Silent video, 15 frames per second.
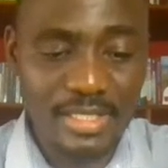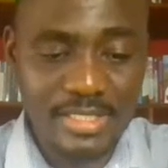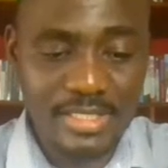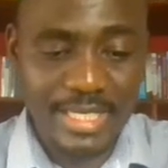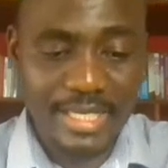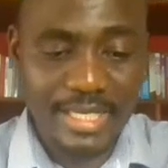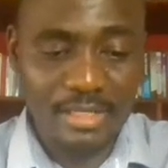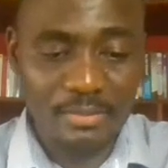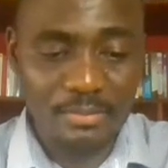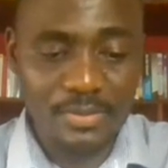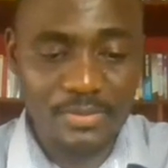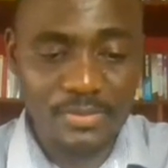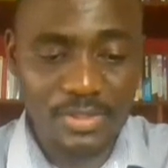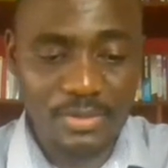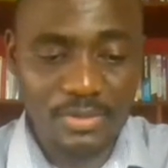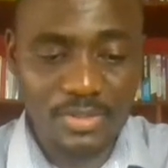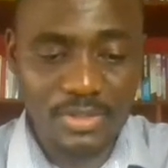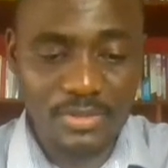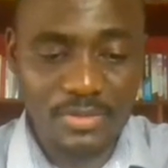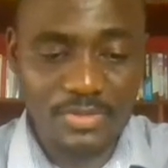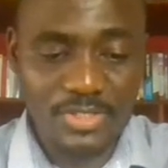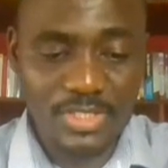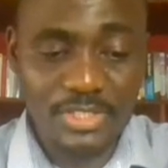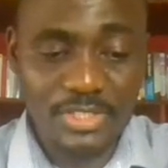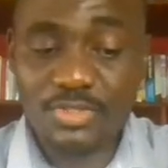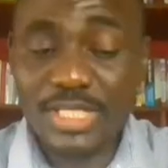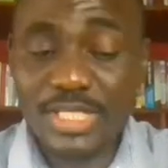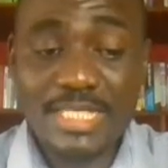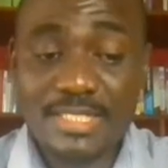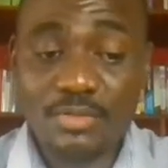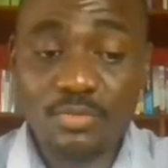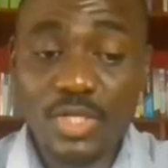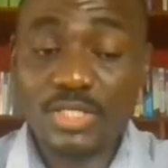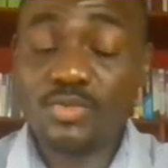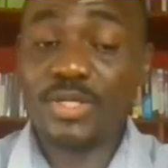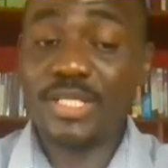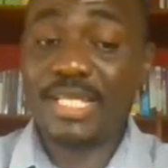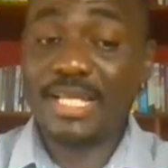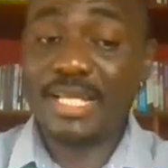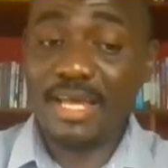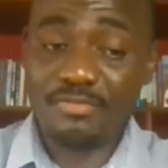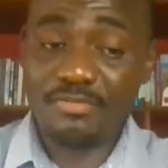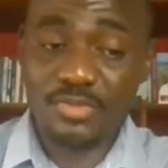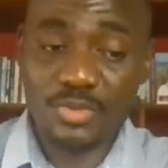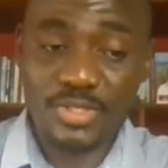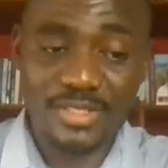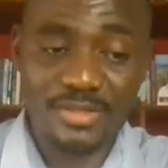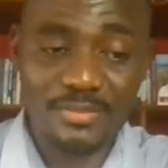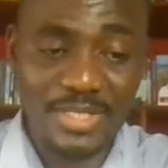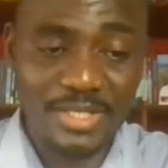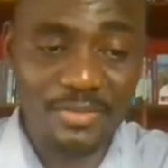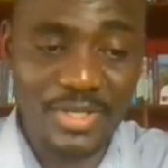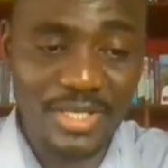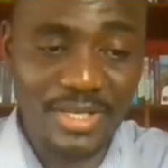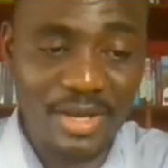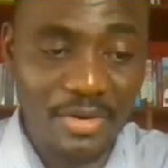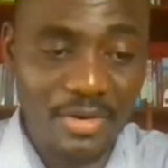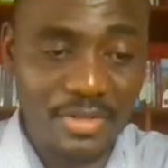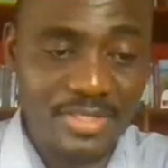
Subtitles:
I help on the continent. So that's what I love doing. By the way, Gareth,